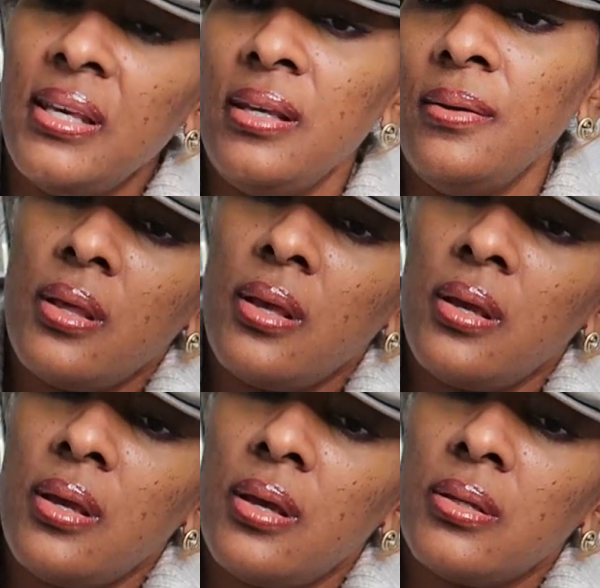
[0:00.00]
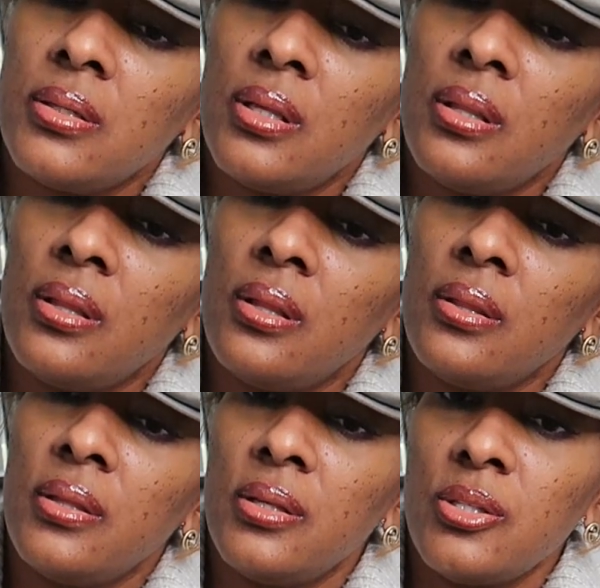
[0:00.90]
Heat, and
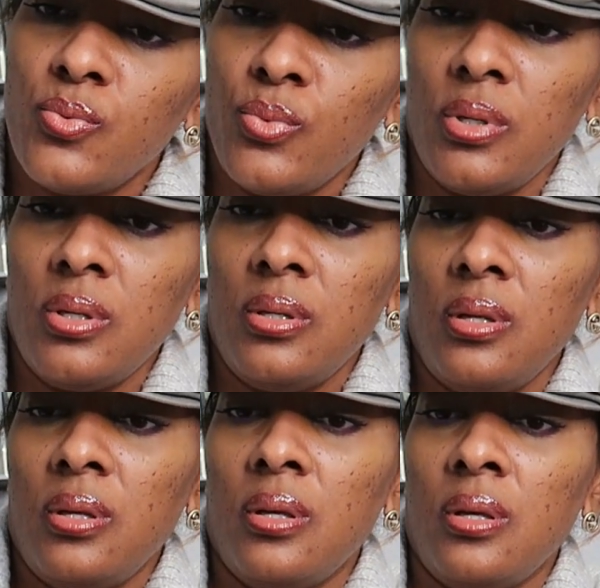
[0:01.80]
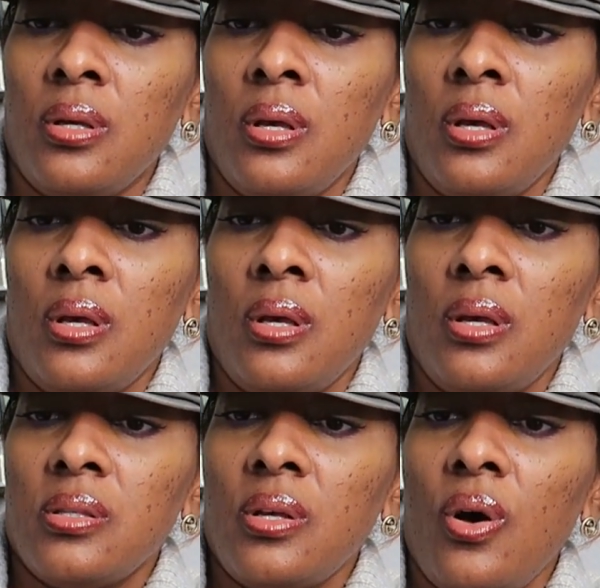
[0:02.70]
this one
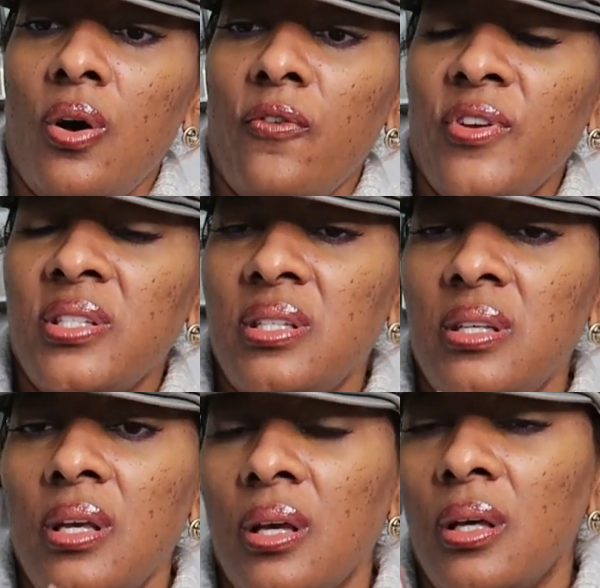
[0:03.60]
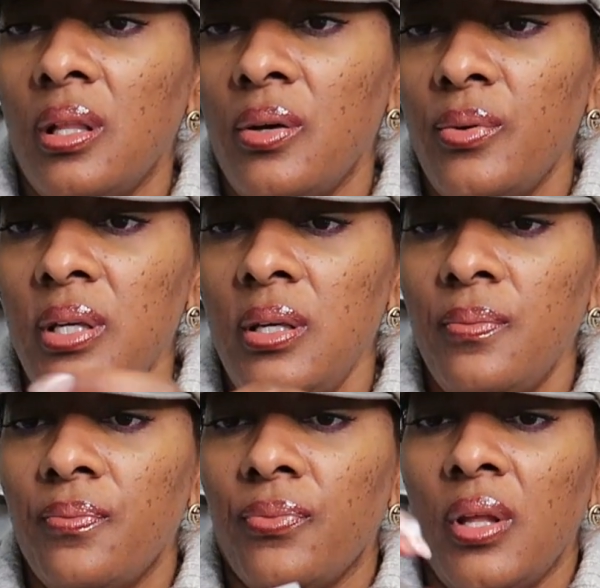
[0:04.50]
is called Fenty Glow
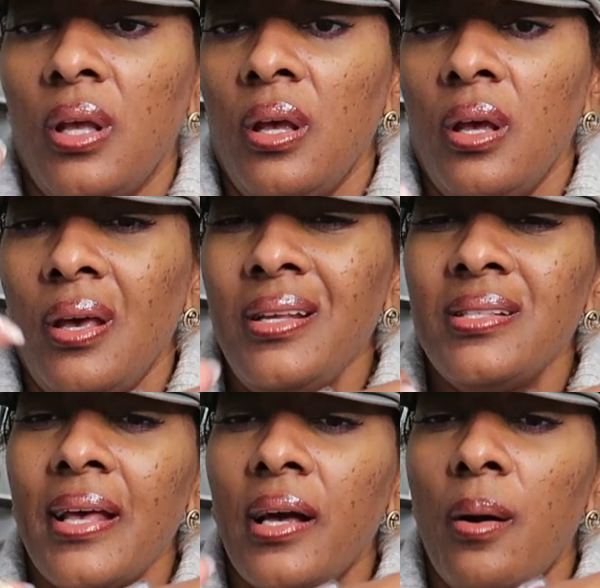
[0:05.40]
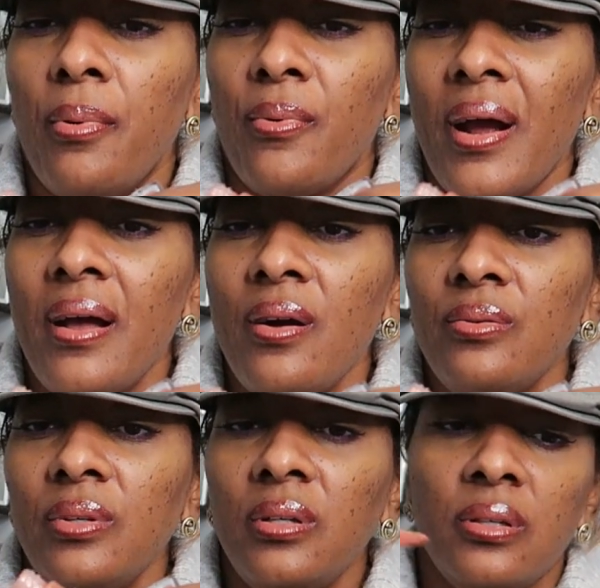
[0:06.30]
Heat. And it's like a
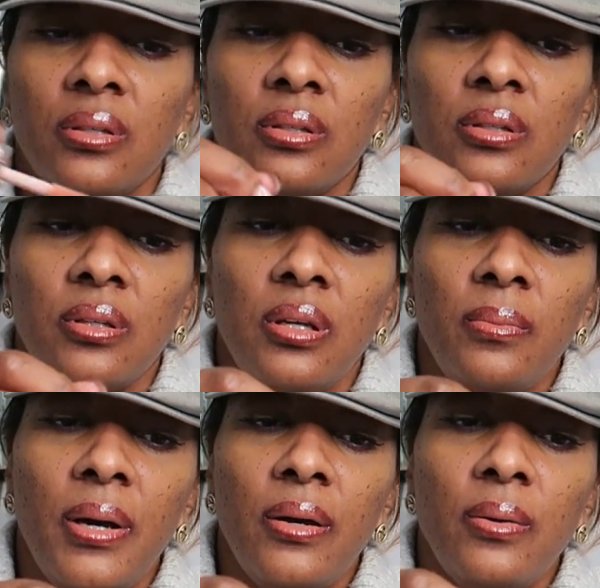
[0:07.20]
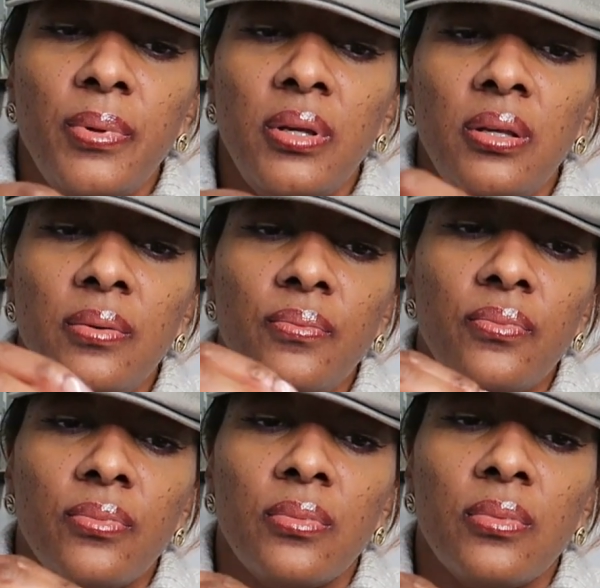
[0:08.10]
brown, in my opinion.
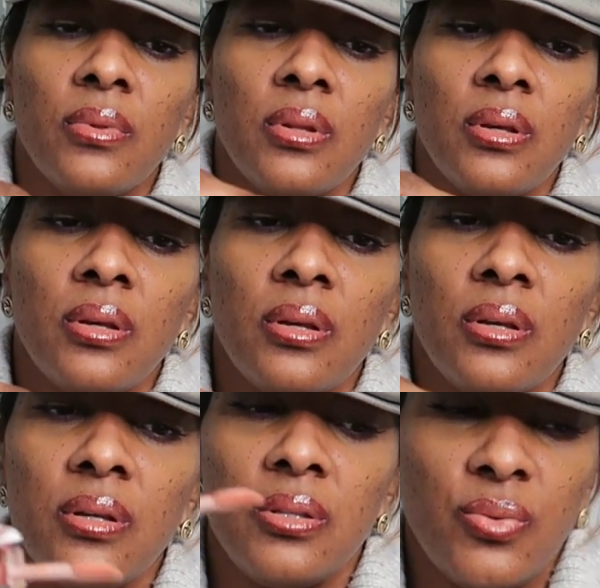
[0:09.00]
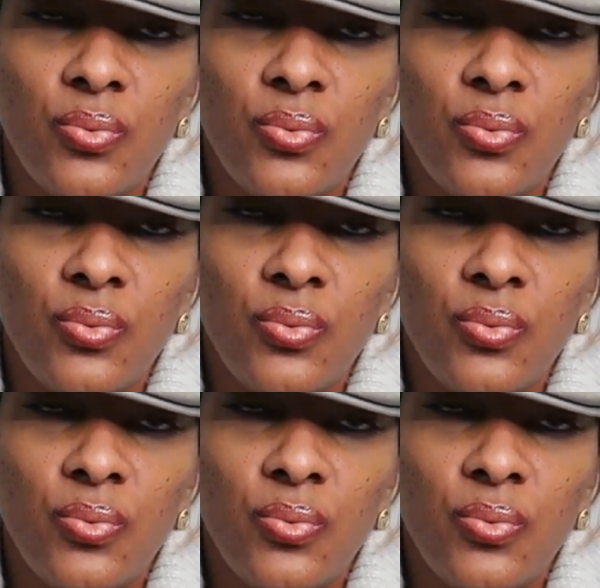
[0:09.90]
It's